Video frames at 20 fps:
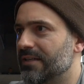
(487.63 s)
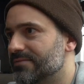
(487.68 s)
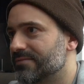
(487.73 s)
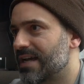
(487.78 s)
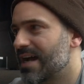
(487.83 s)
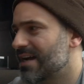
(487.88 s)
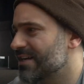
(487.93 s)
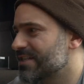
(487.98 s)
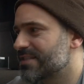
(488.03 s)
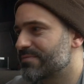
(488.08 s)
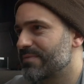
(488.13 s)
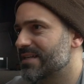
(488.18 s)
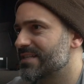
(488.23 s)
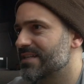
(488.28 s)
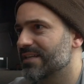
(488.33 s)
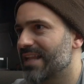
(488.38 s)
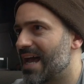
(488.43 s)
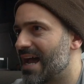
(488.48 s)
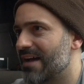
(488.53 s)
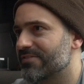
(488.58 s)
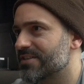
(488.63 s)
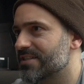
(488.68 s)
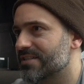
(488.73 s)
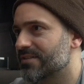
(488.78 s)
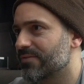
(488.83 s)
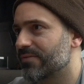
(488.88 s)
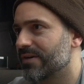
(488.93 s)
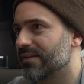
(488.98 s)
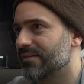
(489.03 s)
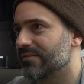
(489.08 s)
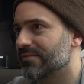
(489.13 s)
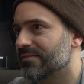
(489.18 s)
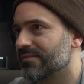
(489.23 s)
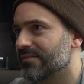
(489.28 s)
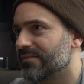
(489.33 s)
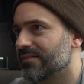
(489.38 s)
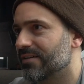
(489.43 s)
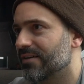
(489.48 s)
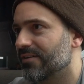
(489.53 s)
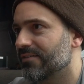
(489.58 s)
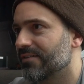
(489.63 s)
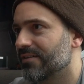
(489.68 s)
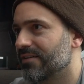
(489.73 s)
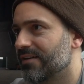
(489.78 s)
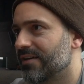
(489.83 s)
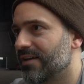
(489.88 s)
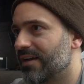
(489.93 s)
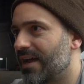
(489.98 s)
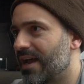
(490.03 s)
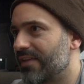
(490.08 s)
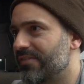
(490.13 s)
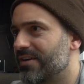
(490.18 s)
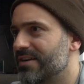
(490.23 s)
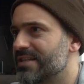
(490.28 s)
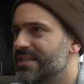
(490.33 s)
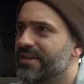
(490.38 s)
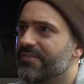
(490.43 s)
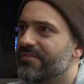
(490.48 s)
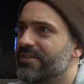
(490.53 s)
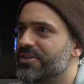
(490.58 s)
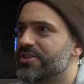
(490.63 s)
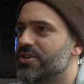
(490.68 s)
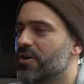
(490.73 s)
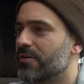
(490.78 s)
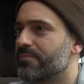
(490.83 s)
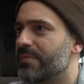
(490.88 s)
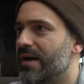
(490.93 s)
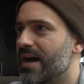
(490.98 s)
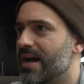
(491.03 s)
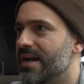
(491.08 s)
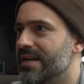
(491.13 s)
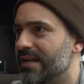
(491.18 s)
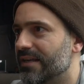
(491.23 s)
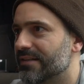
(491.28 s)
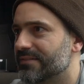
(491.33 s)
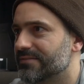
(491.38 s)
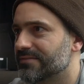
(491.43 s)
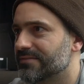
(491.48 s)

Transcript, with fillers: Yeah, it just makes you laugh, just the way you know. And there isn't even a joke behind it.